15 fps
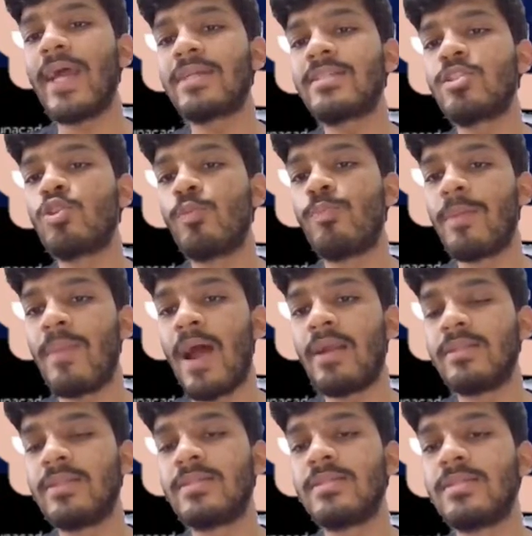access to Prep Ladder.
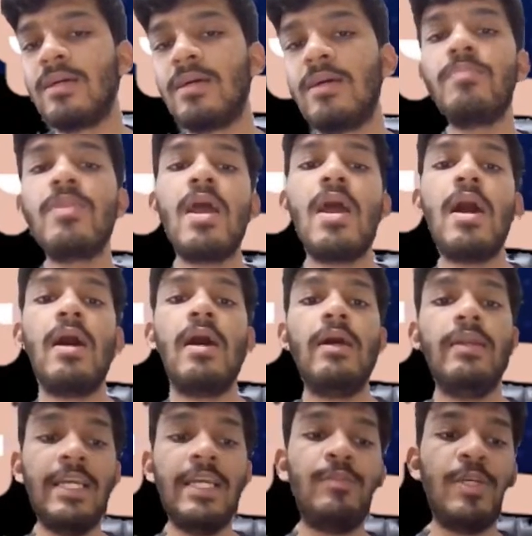This is the
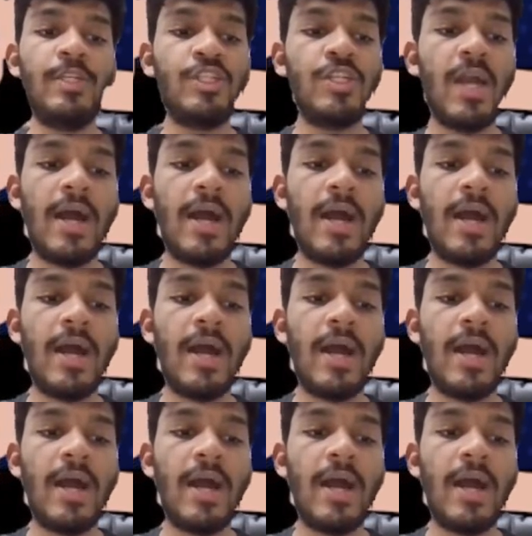NEET PG